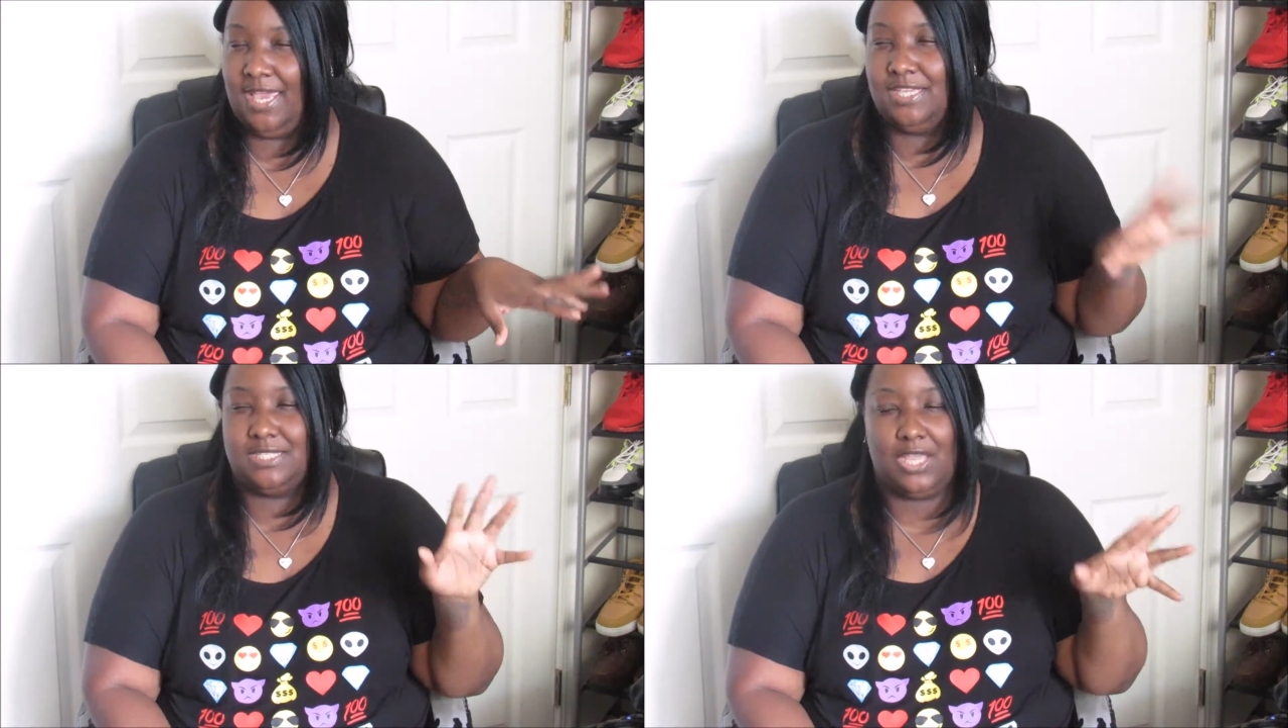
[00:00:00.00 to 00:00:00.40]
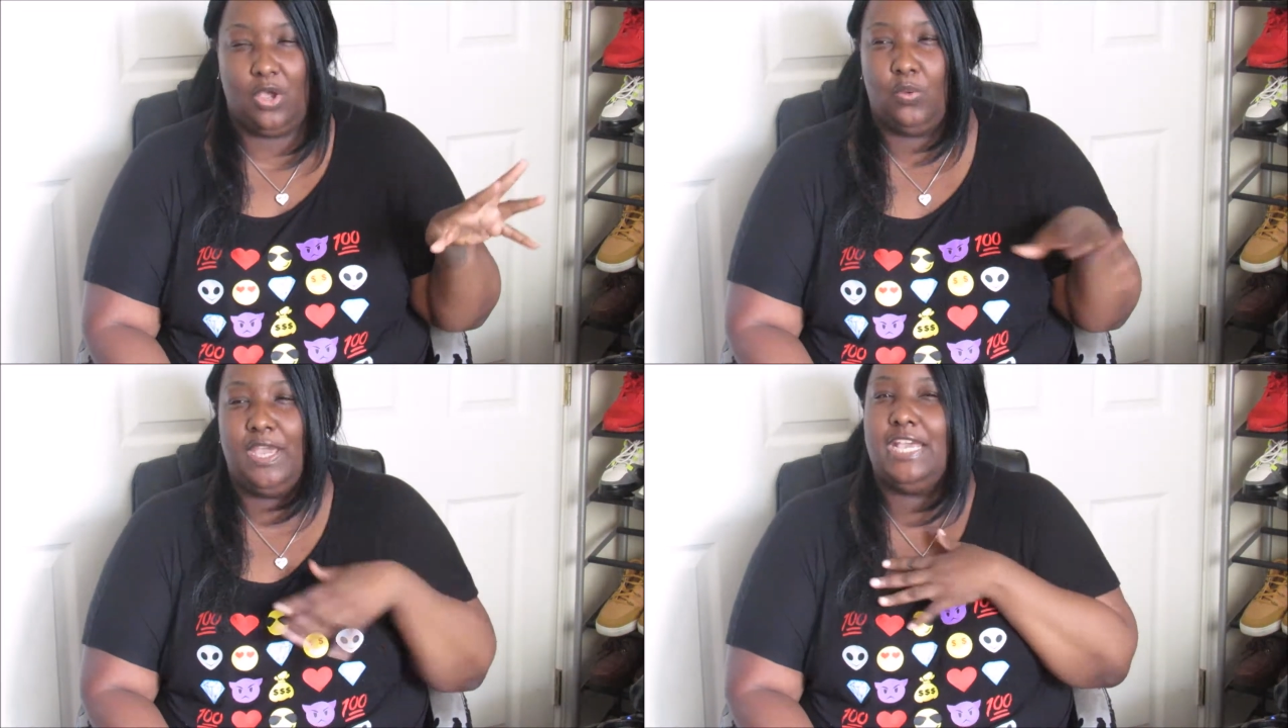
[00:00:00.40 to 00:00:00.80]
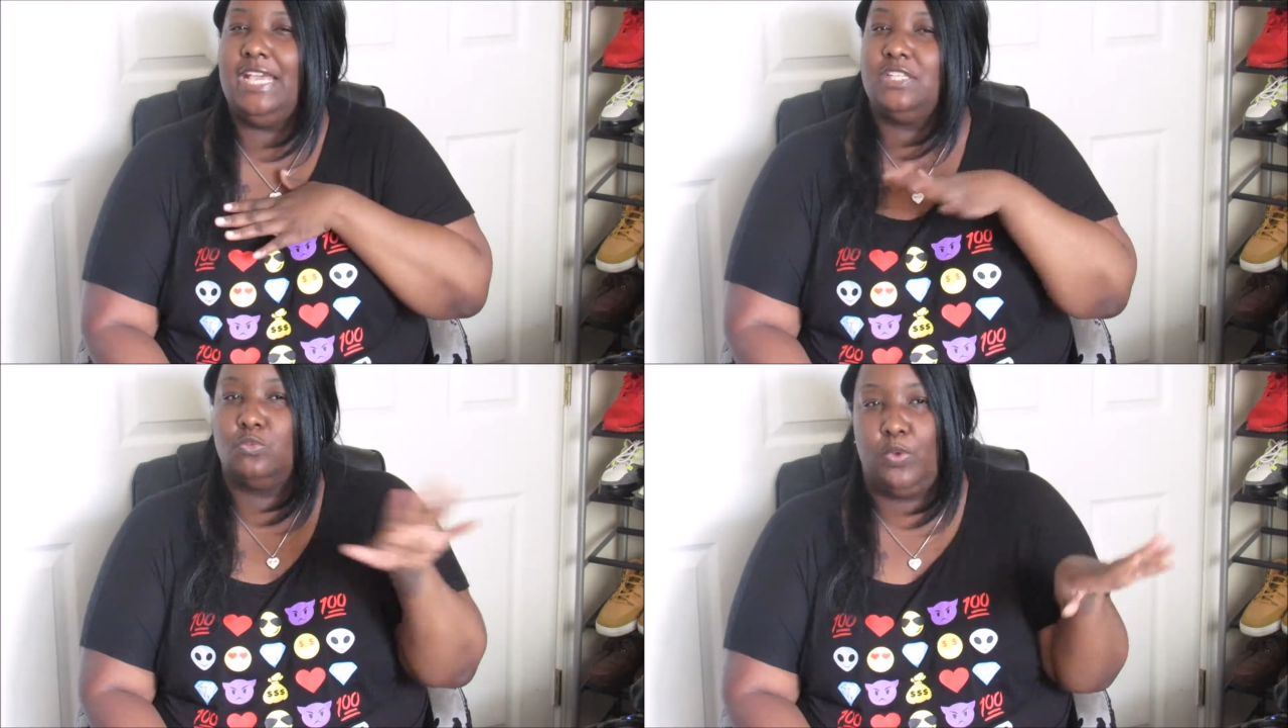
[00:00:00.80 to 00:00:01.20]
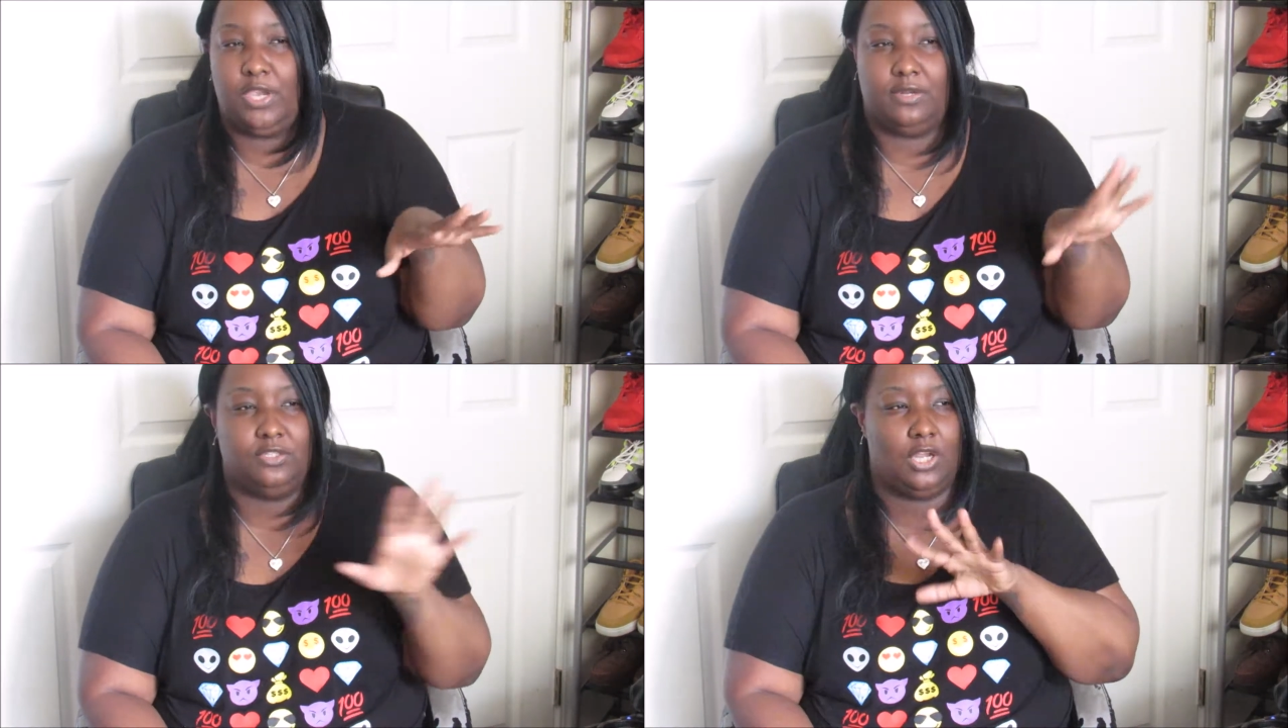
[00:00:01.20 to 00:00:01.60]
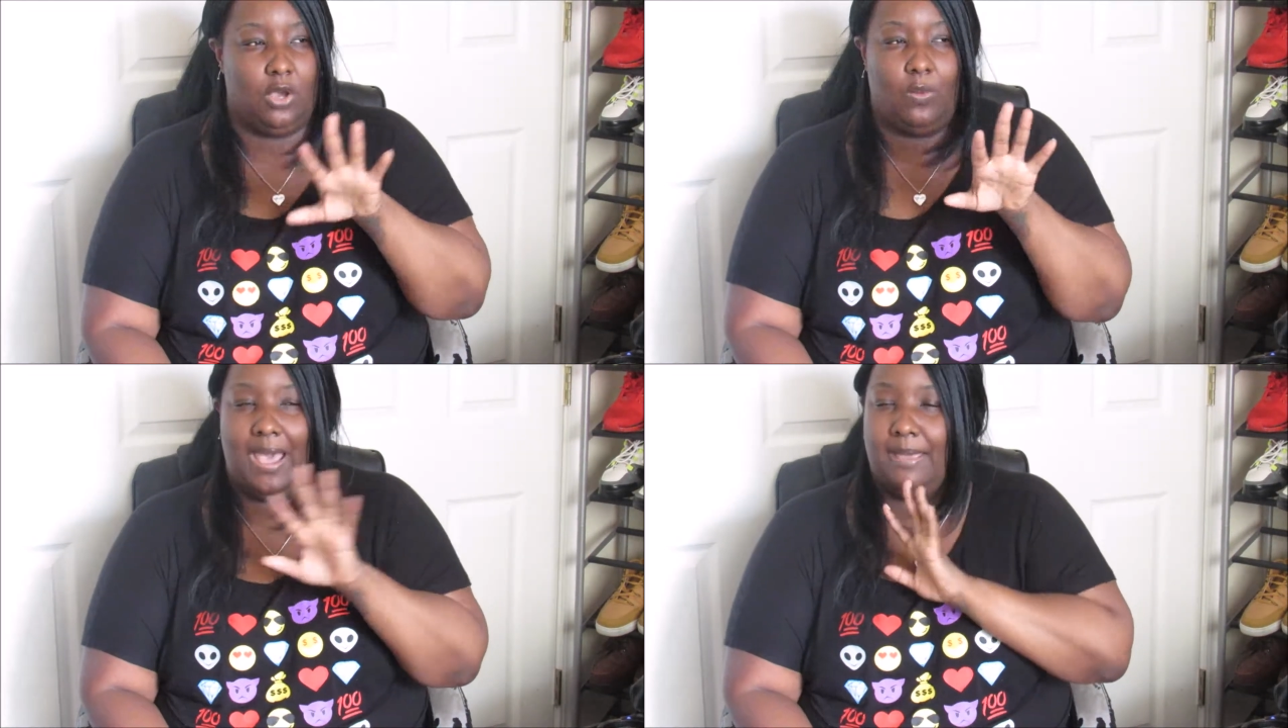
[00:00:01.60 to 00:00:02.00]
So it's weird.
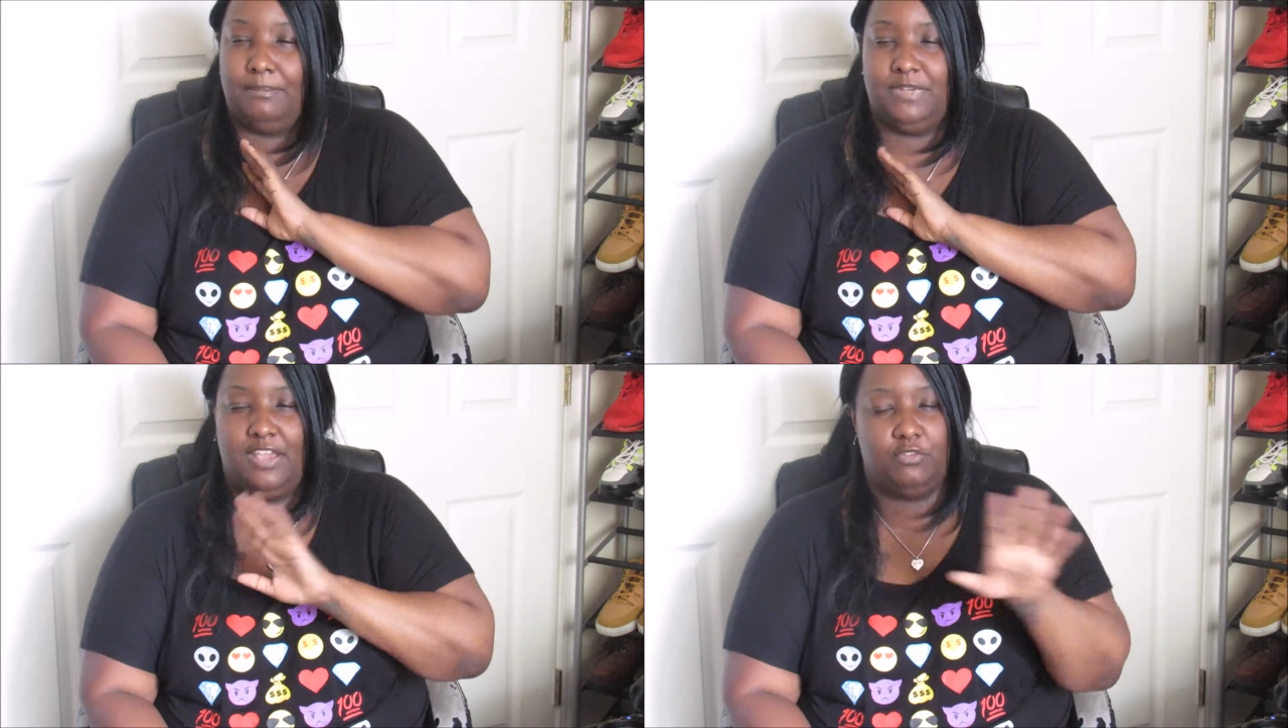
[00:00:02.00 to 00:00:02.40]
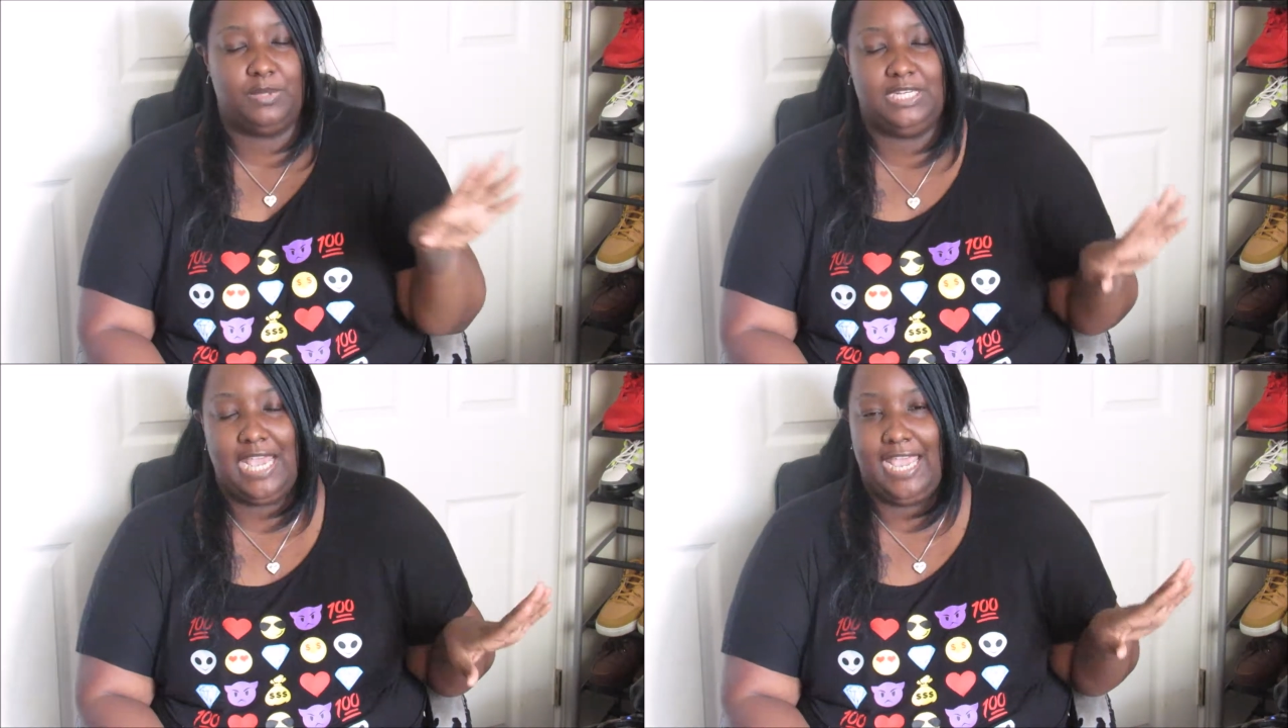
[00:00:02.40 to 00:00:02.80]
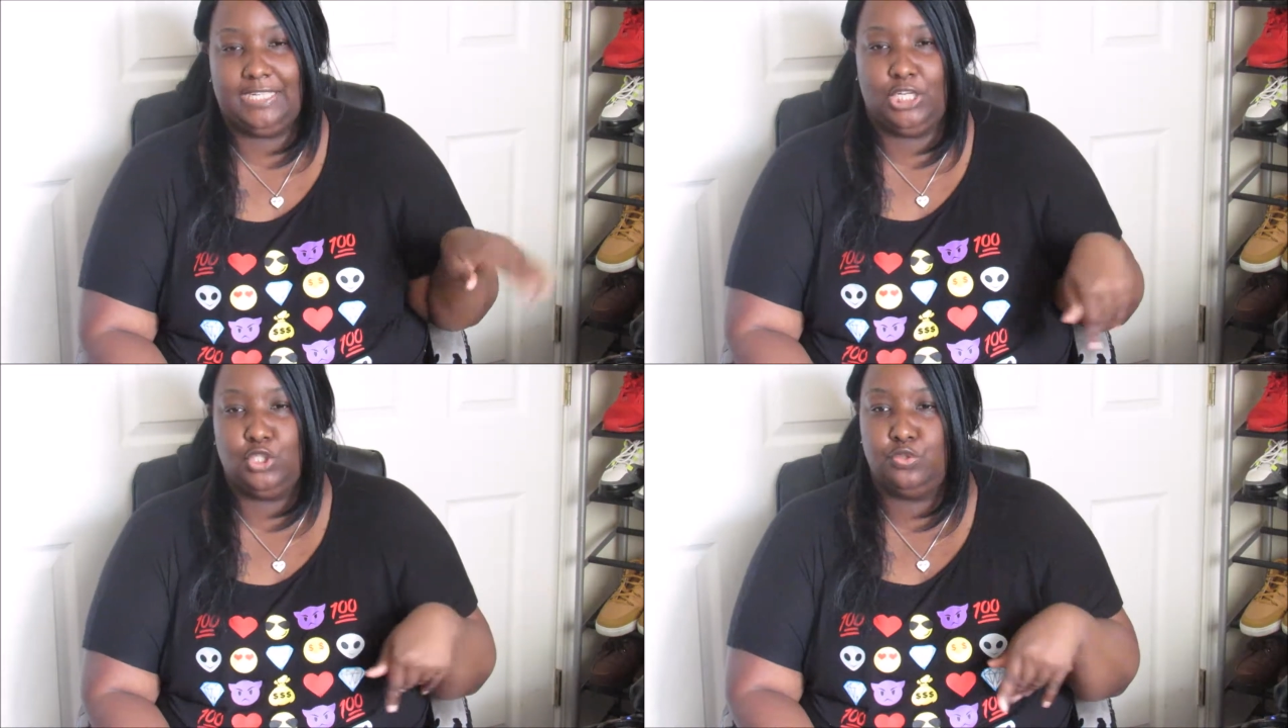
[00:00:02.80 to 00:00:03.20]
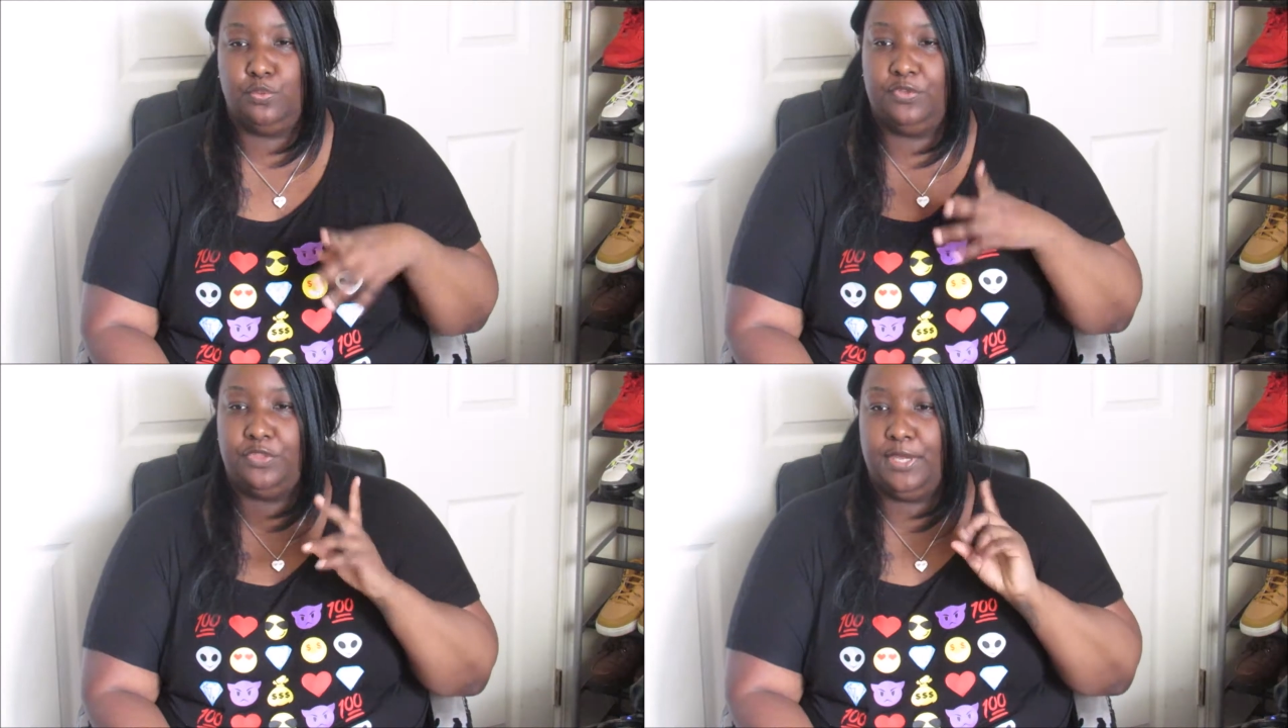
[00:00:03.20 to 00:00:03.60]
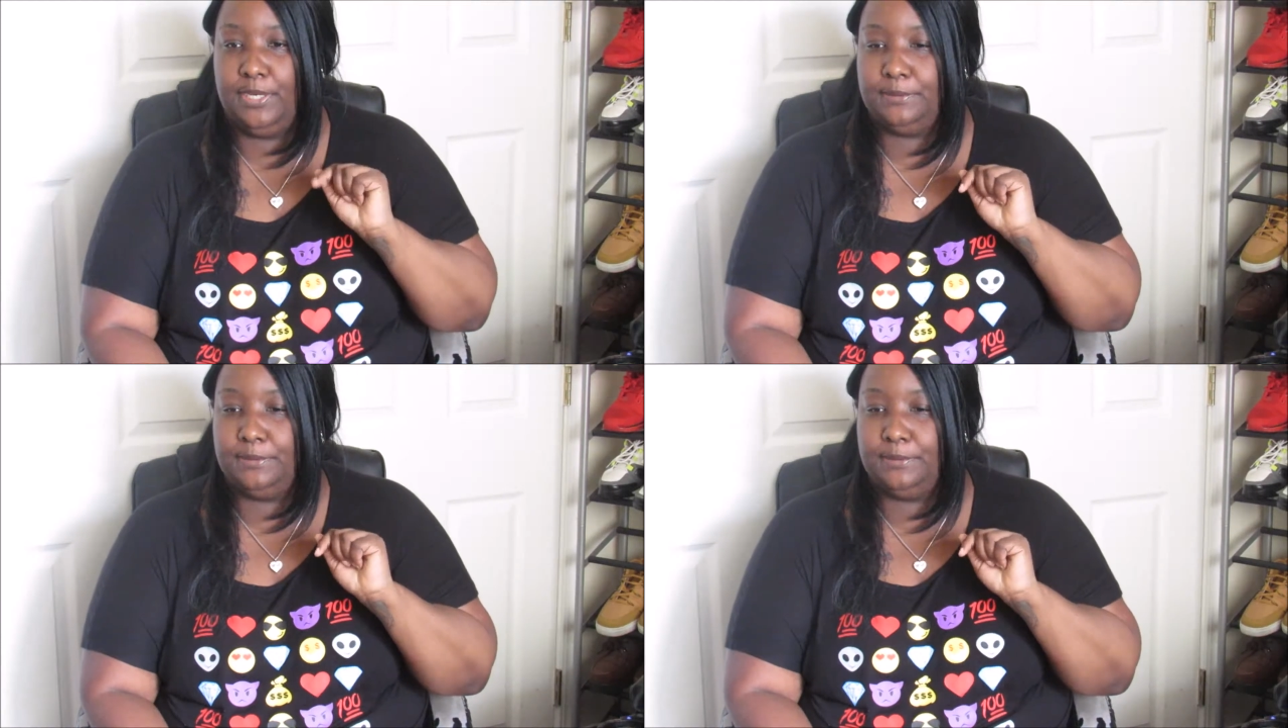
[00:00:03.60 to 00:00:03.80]
No, I've never been diagnosed with